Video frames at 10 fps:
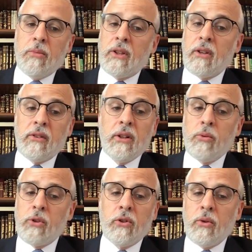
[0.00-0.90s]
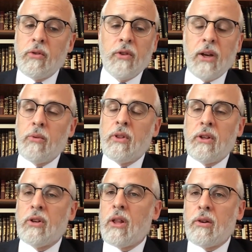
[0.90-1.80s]
but they still weren't unified with
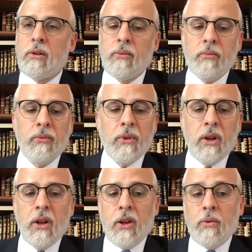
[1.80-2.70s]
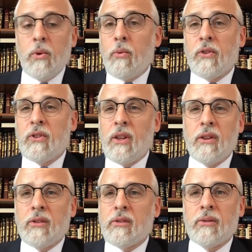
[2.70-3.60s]
each other. We would see
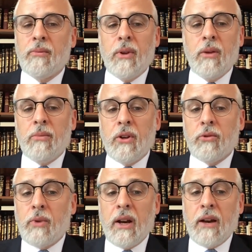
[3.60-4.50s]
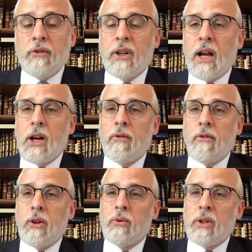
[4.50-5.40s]
this because right after
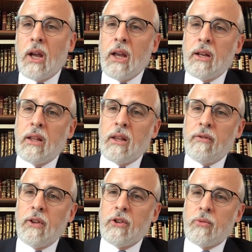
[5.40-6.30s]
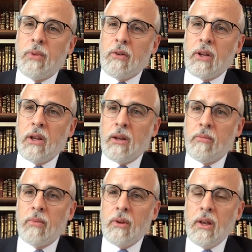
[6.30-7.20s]
Yaakov Avinu died and they finished burying
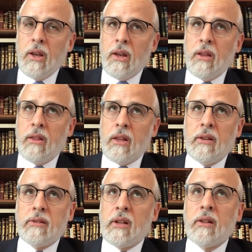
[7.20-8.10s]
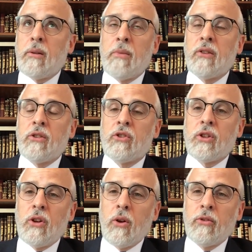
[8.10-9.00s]
him, they sent a message
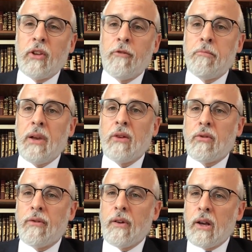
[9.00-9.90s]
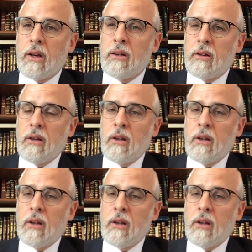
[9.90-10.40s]
to Yosef, petrified